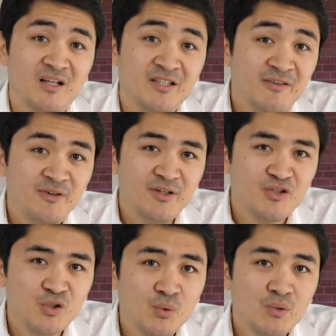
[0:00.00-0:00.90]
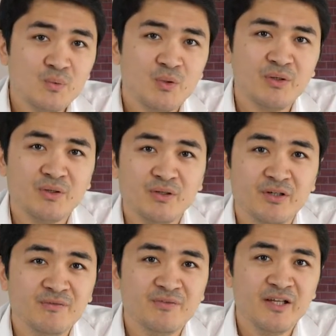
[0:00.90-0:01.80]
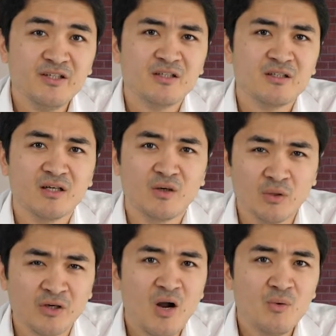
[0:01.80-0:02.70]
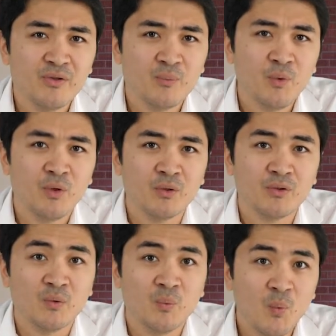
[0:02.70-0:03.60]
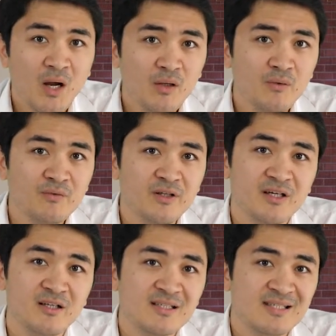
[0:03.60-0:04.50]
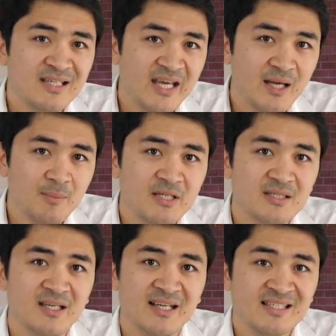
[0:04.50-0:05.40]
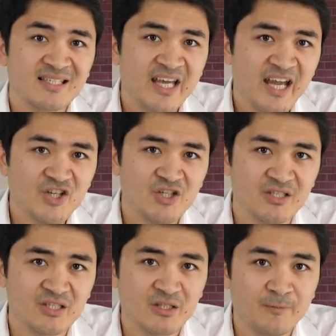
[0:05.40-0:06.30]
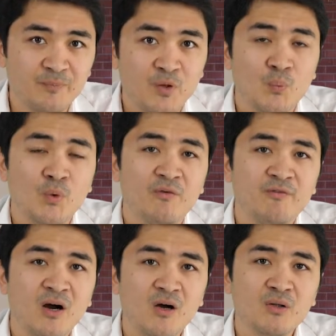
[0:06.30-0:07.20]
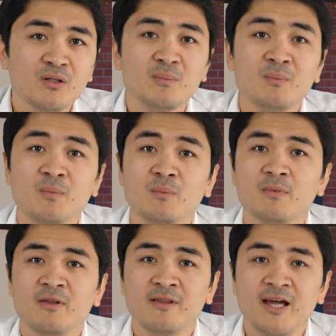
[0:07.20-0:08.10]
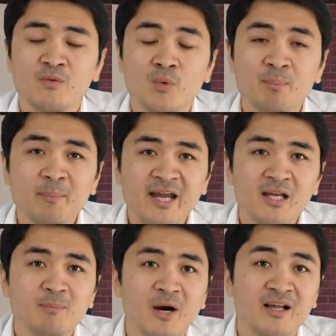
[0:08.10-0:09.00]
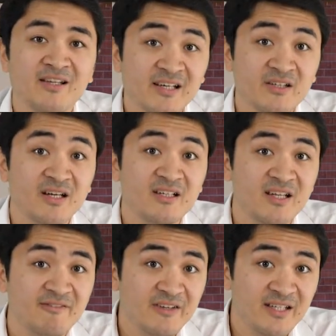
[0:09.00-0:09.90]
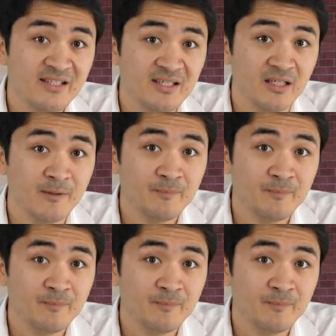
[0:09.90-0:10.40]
different tools were invented all around the world. One of the schemas and sketches were found that were made by Leonardo da Vinci.